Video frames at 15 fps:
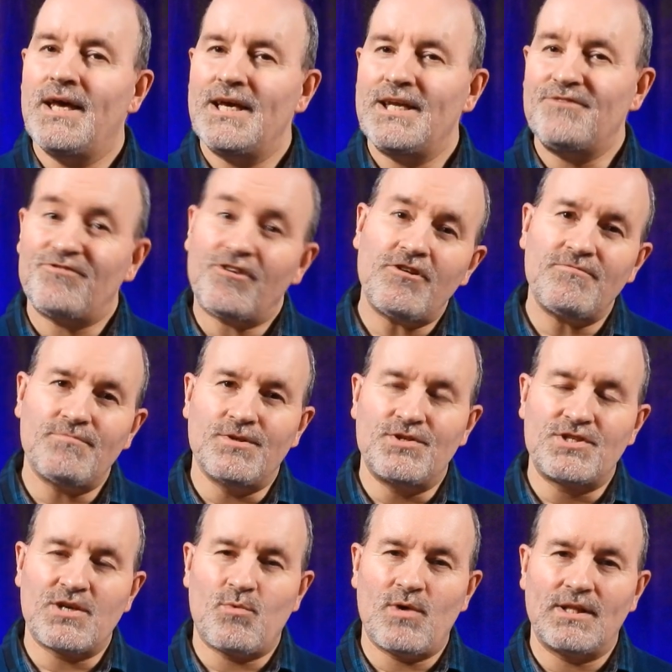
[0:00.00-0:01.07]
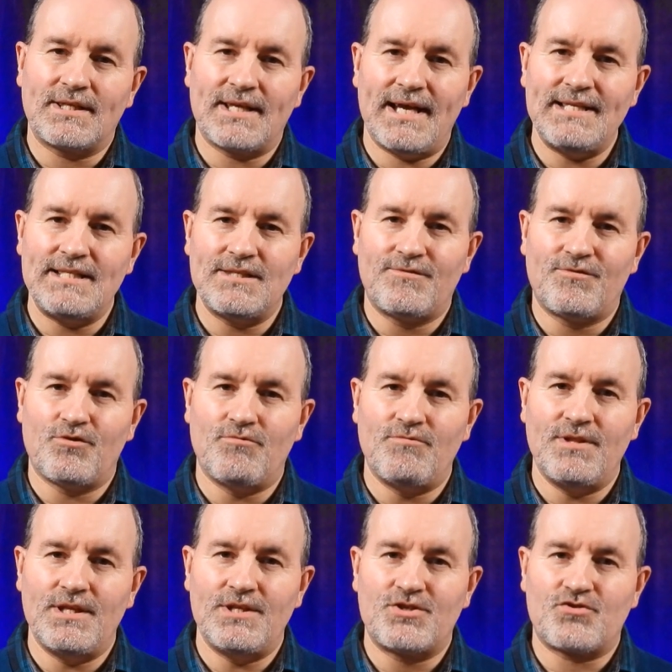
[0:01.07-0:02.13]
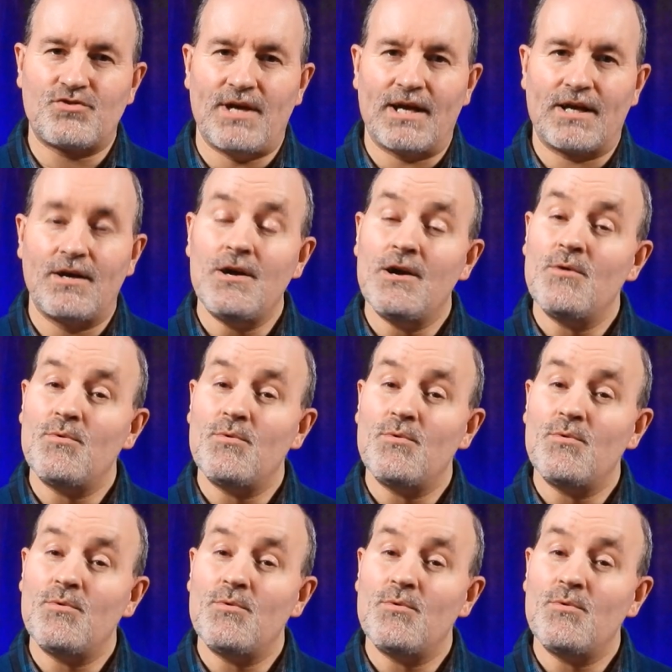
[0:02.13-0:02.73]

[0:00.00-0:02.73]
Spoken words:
Environments are well catered for in this track,